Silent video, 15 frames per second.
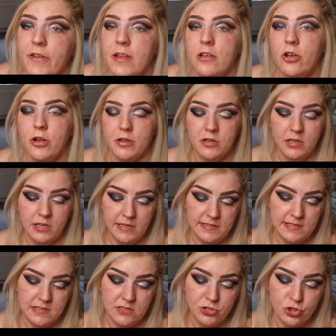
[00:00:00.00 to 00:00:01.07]
find cutting
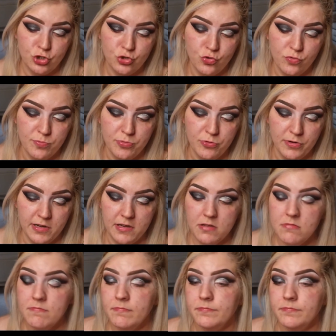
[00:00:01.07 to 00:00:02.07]
creases so boring.